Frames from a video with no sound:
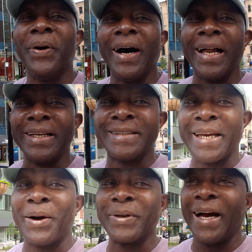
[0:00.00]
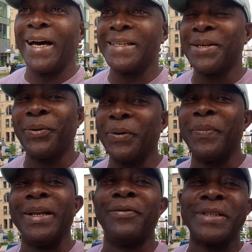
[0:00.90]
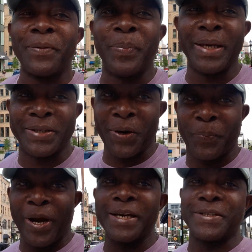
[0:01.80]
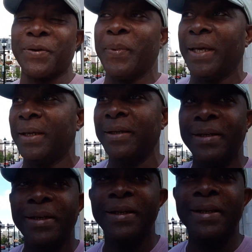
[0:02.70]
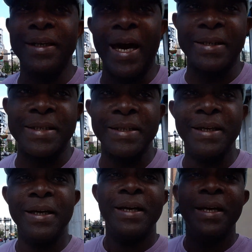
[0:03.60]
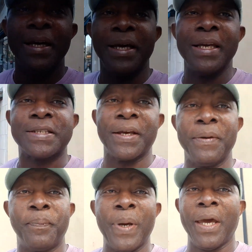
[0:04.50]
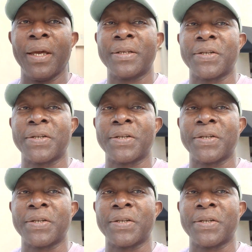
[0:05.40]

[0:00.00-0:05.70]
well, Allentown, guys, you wouldn't believe it's a big surprise to me. Yes, it's a big